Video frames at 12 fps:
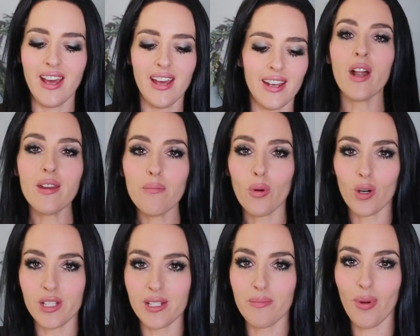One
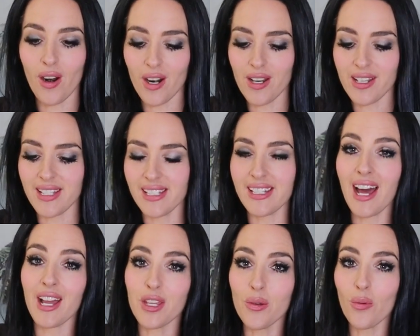important part is
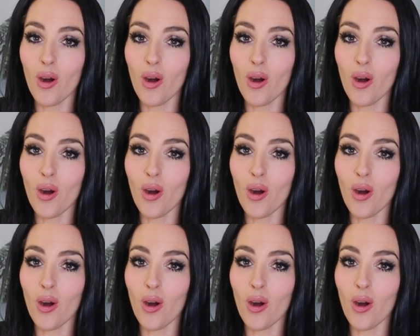that you